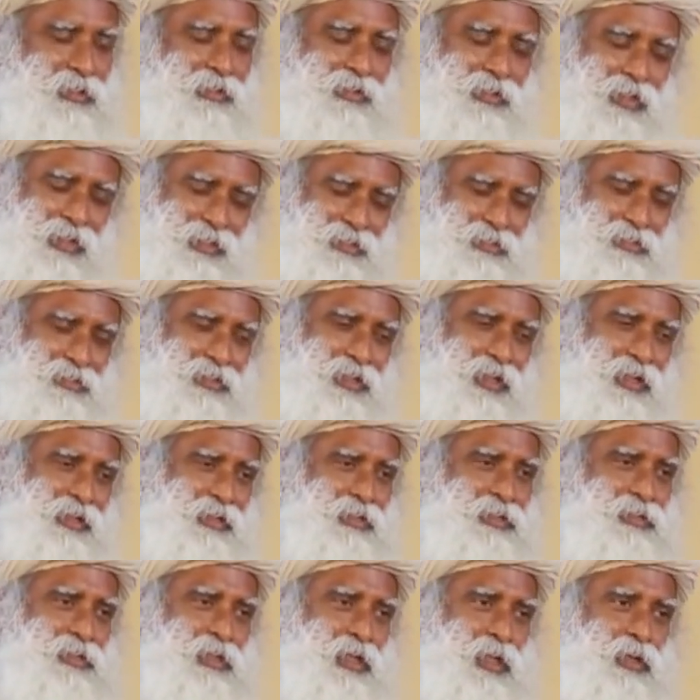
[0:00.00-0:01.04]
That is their
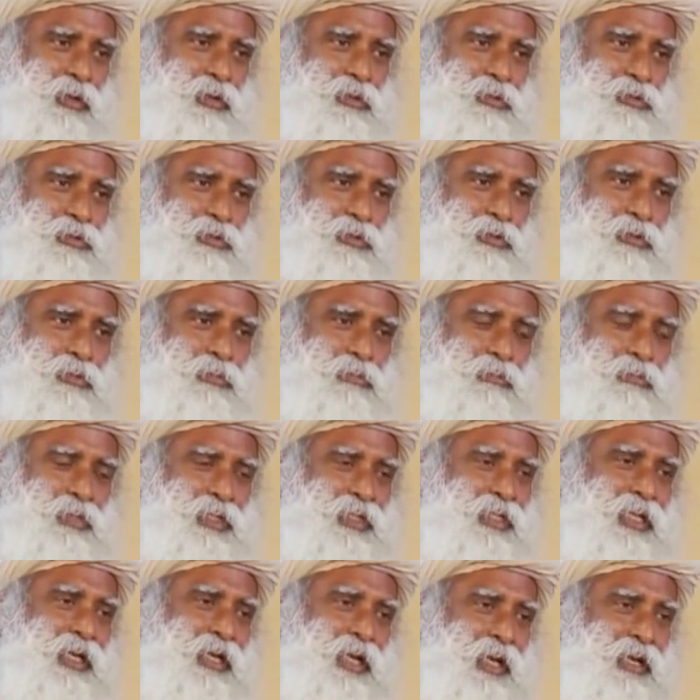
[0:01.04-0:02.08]
desire also, but
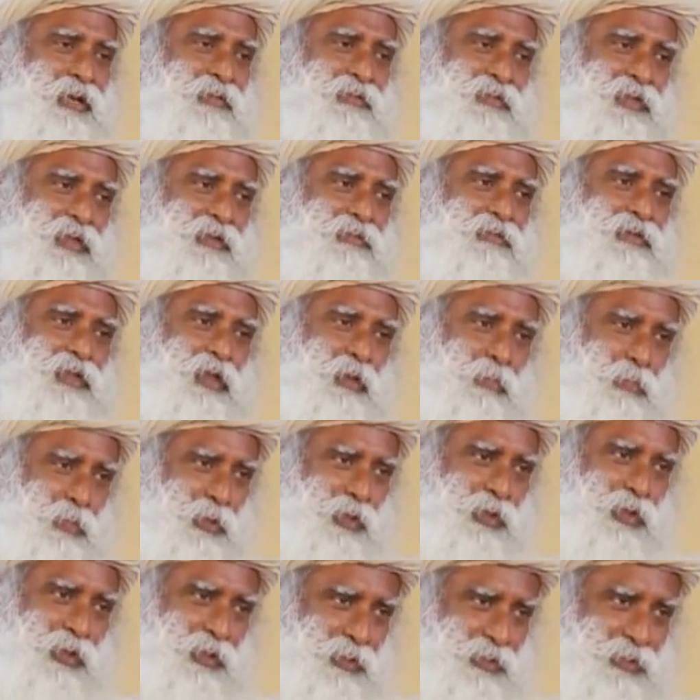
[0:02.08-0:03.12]
they kind of given up
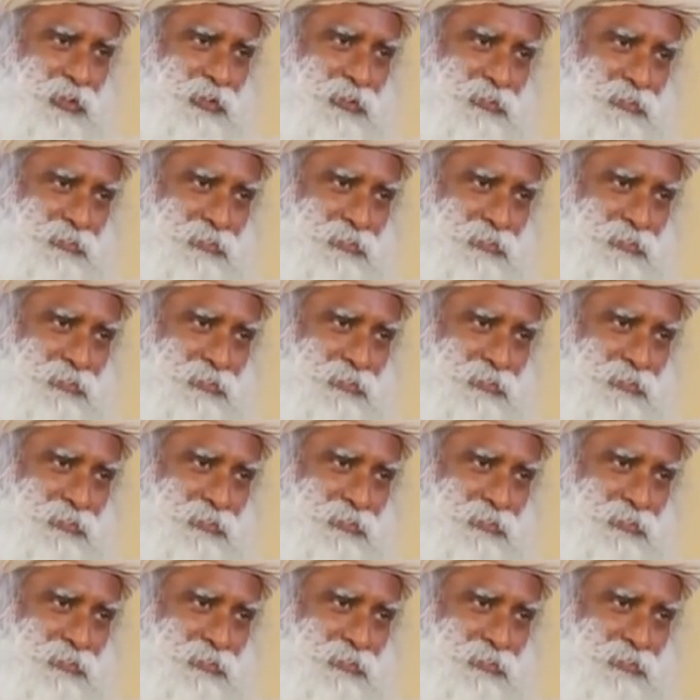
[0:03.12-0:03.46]
on it.